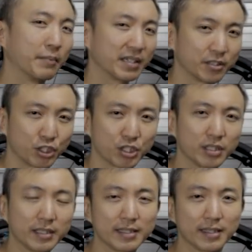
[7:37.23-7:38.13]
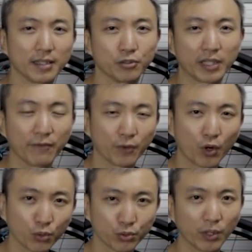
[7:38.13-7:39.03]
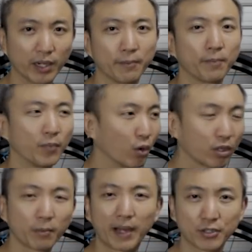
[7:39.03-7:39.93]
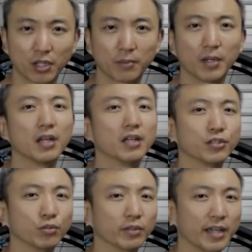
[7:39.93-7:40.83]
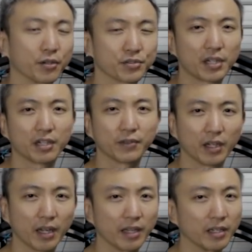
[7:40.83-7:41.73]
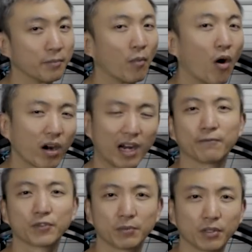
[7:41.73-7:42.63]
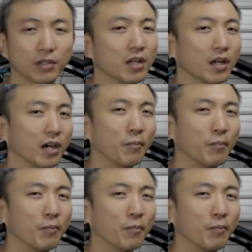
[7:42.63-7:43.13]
my suggestion is that you can go to a local bike shop to get yourself a more comfortable,